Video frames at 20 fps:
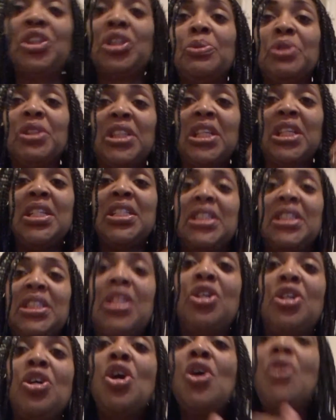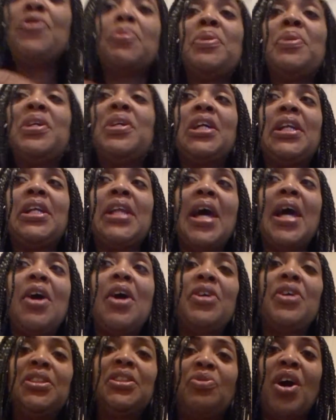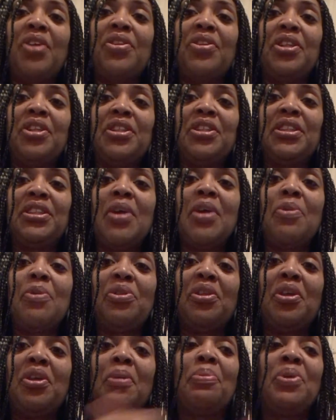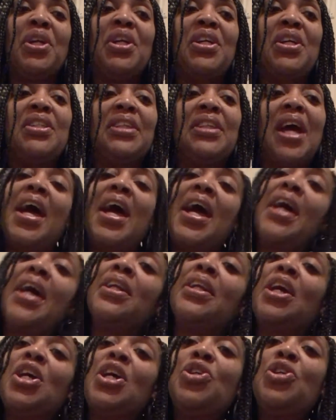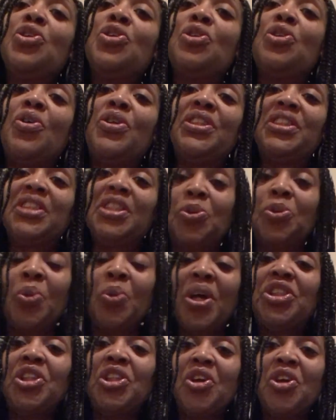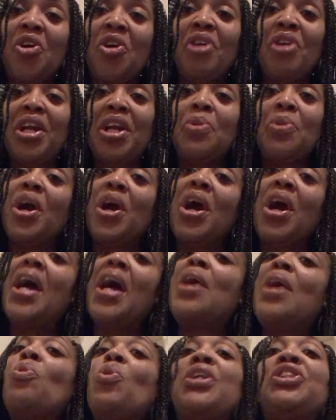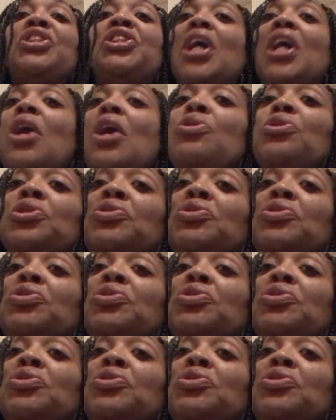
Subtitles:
it was easier for me to allow his father to stay with him because I had, a situation already where I had one child whose